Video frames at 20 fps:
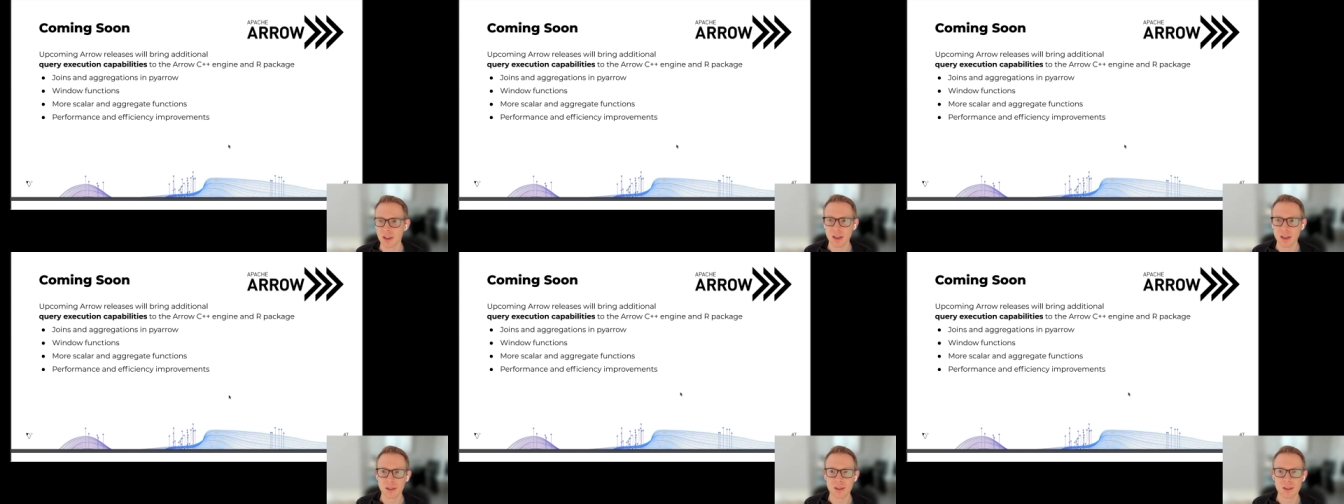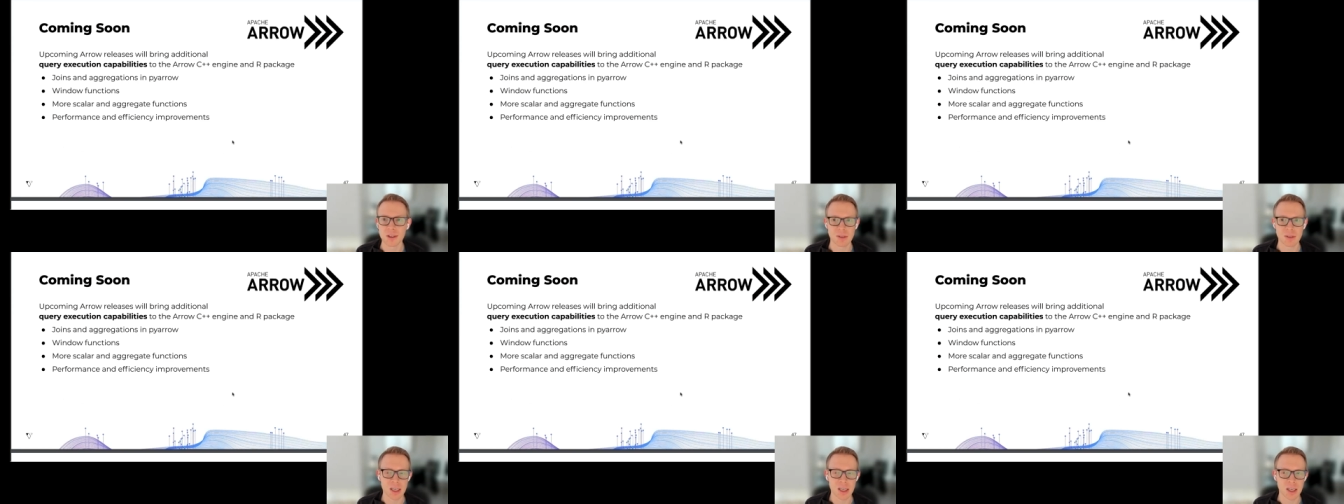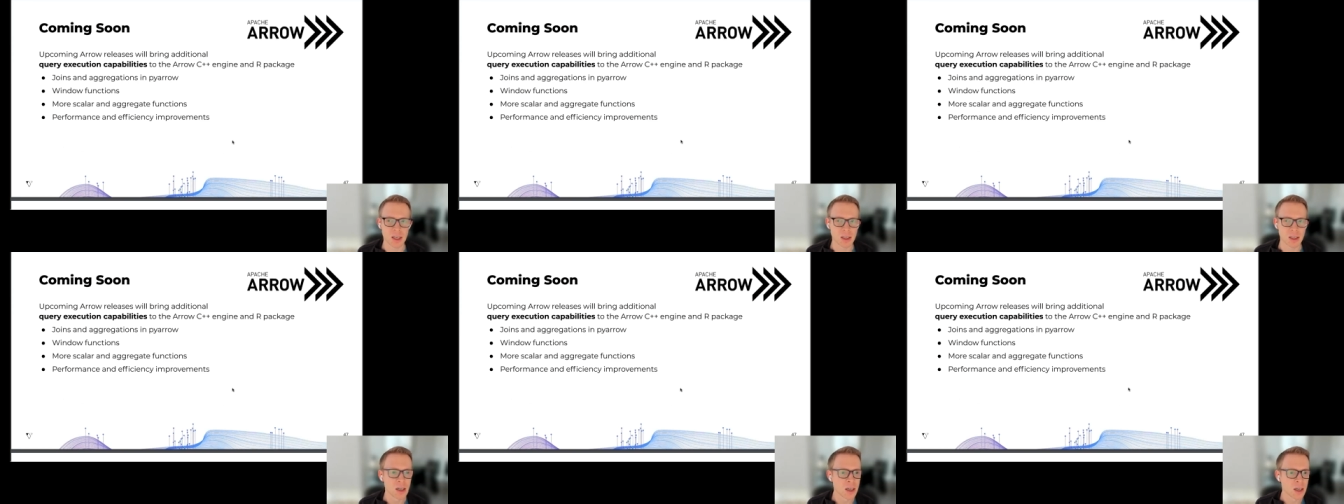the
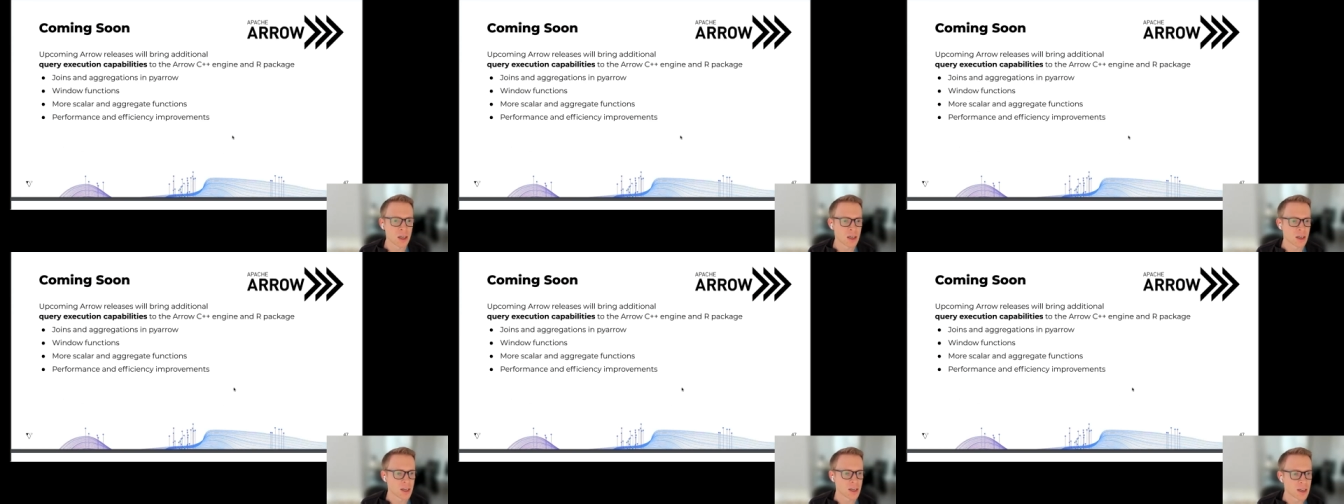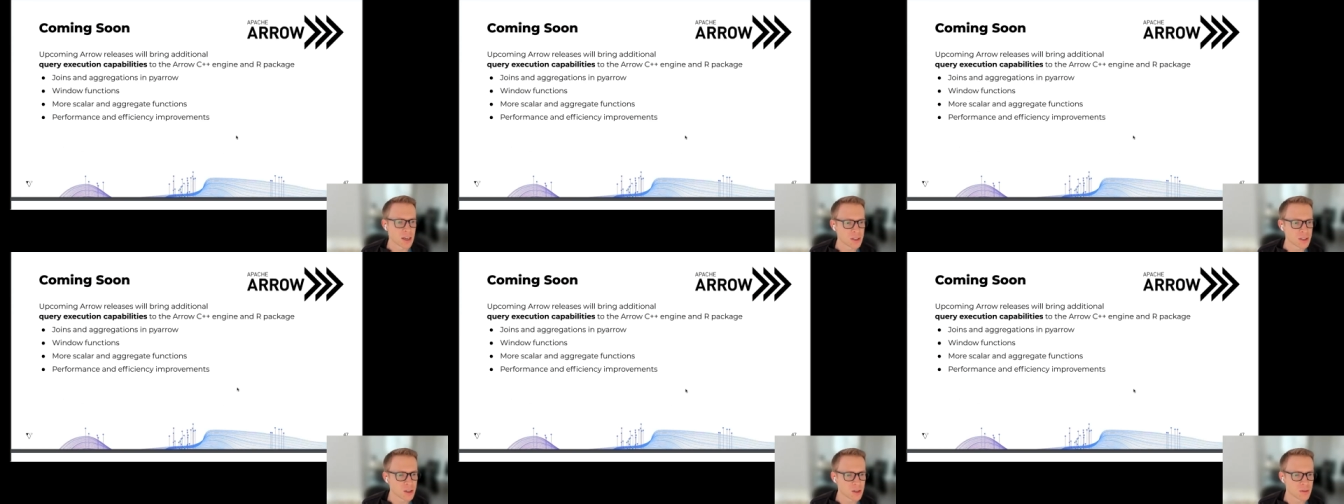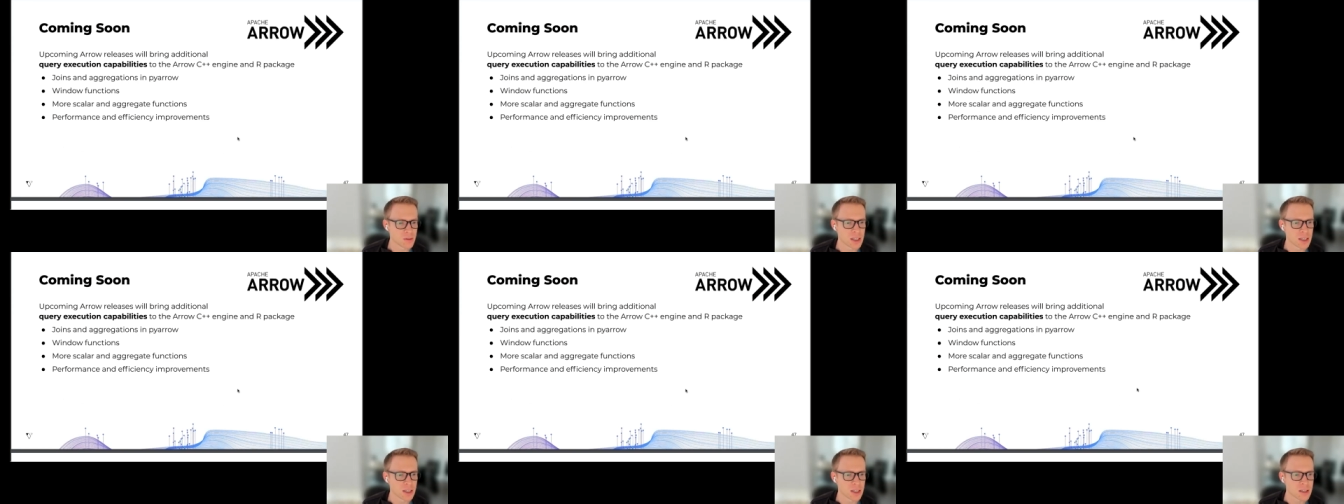intervening
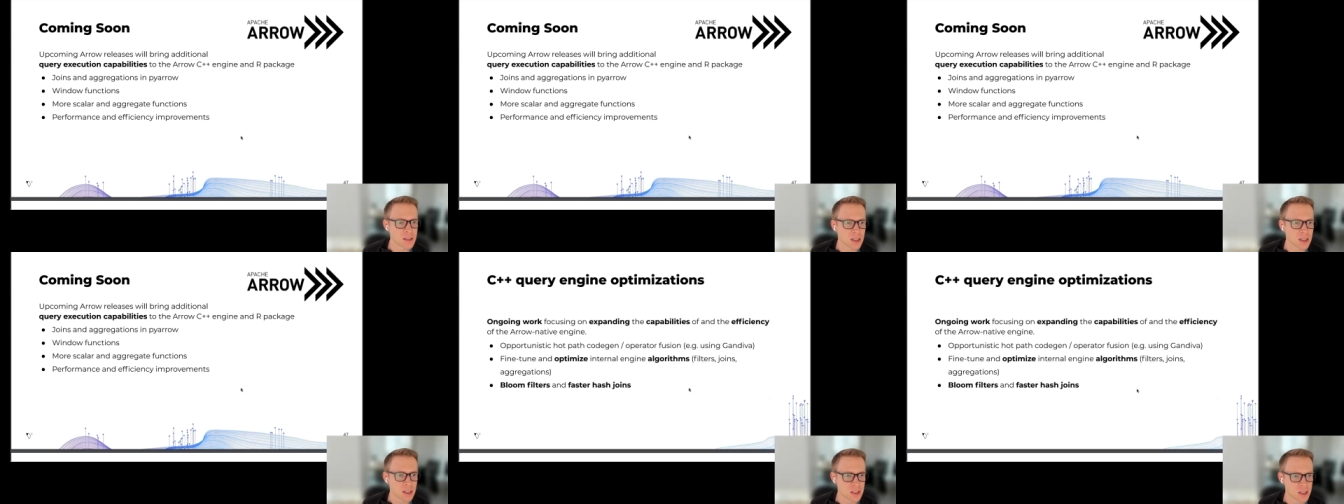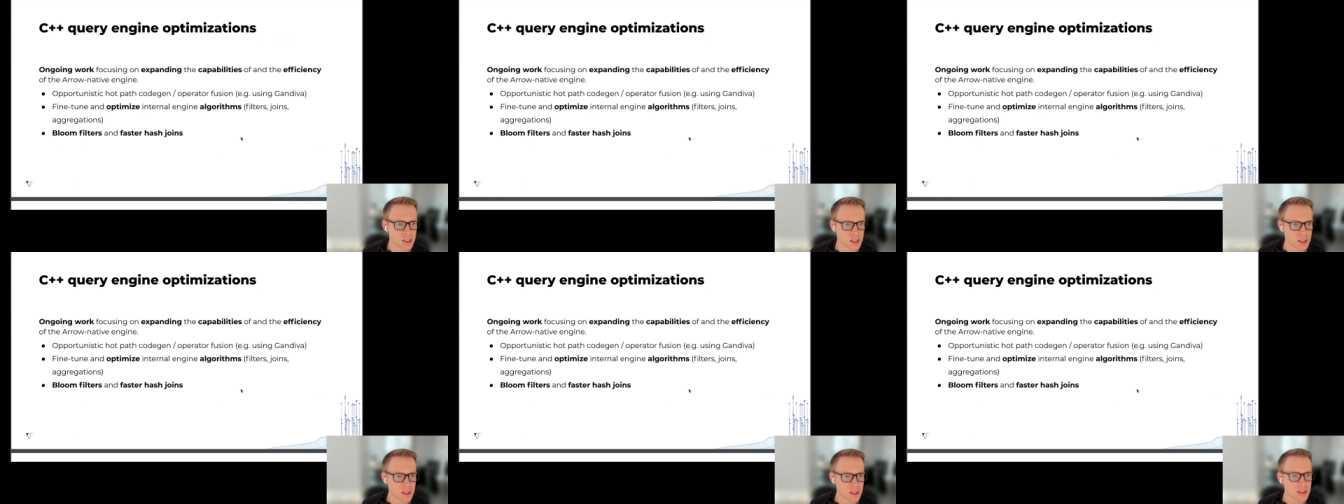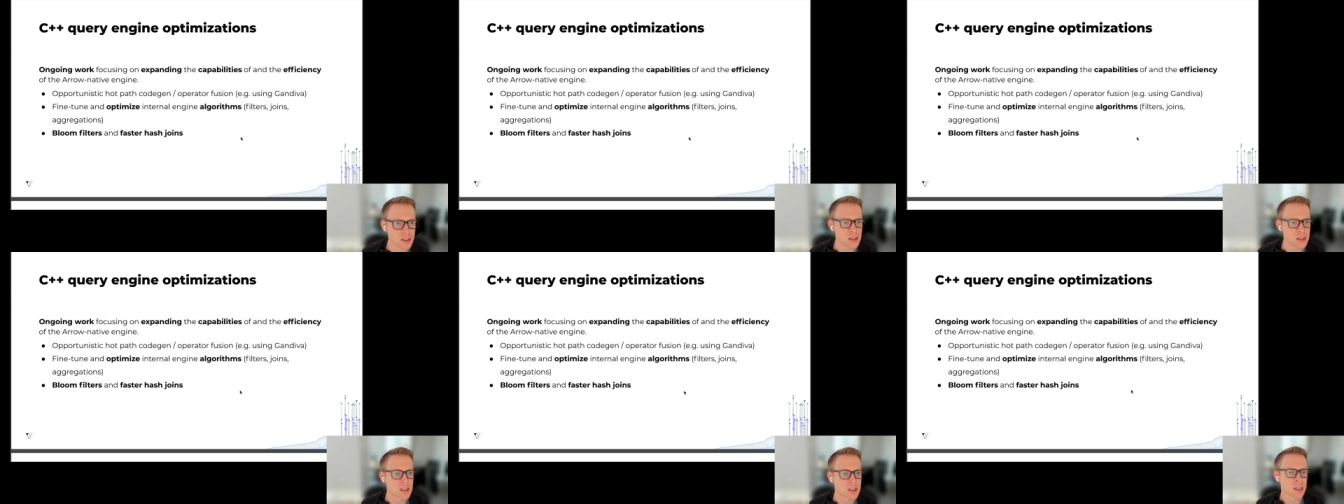intervening six
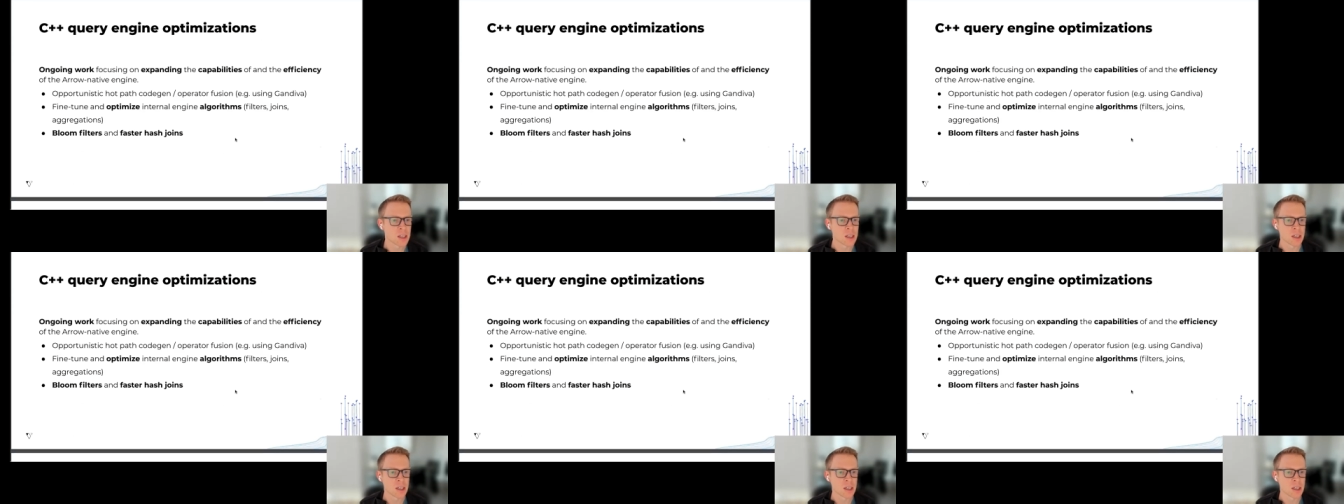years.